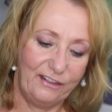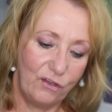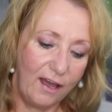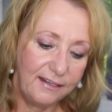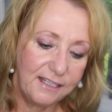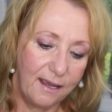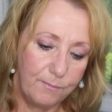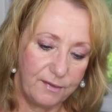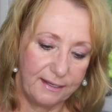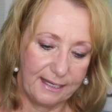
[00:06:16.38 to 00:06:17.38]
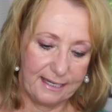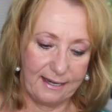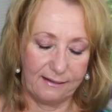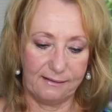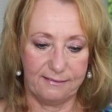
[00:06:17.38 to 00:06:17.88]
A lot of times I get
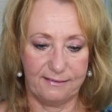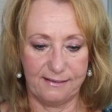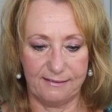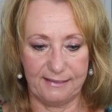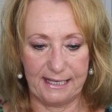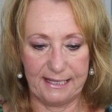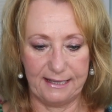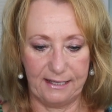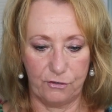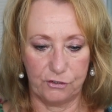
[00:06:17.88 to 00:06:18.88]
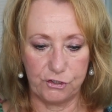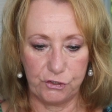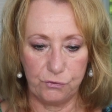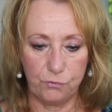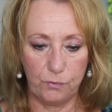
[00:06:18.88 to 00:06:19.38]
necklaces and they're
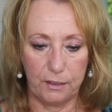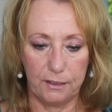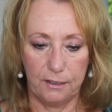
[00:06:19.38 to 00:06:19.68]
too,